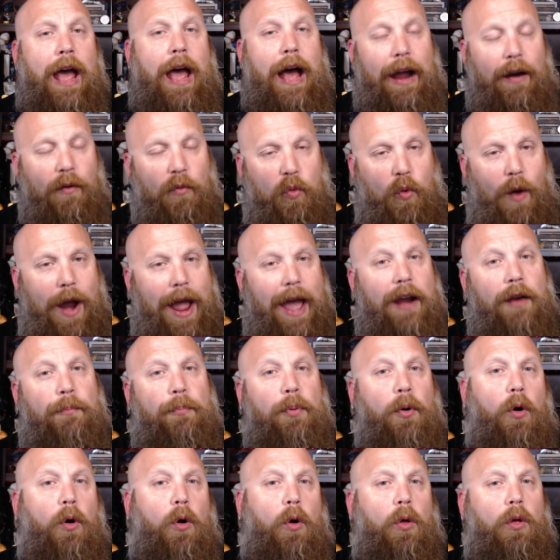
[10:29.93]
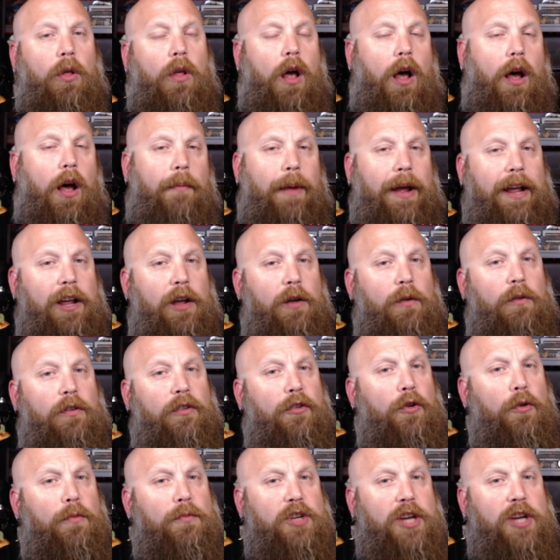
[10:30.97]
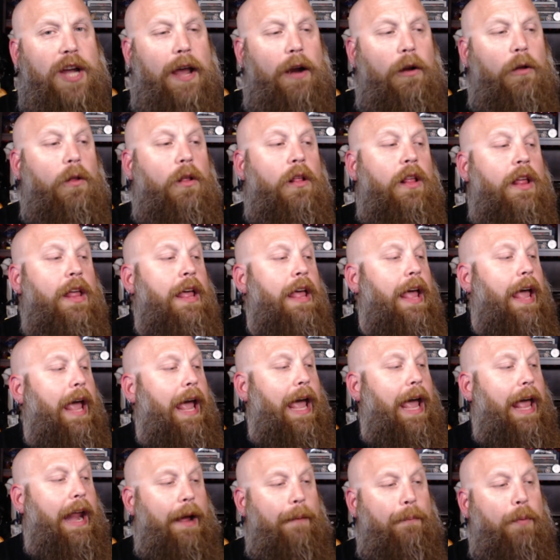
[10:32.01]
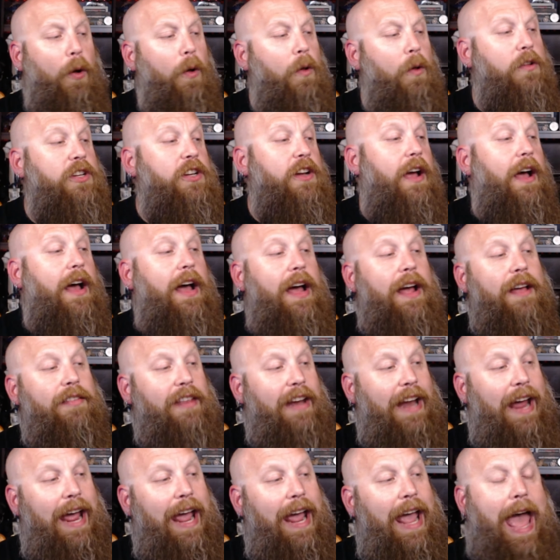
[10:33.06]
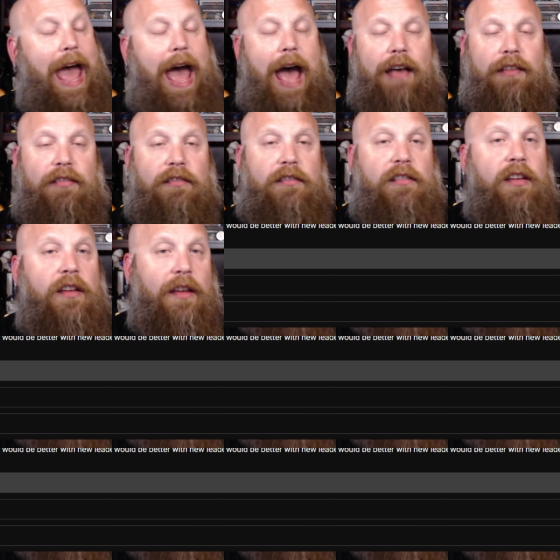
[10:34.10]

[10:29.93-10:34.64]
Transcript: I ran a poll on my YouTube channel and I polled you guys and I asked,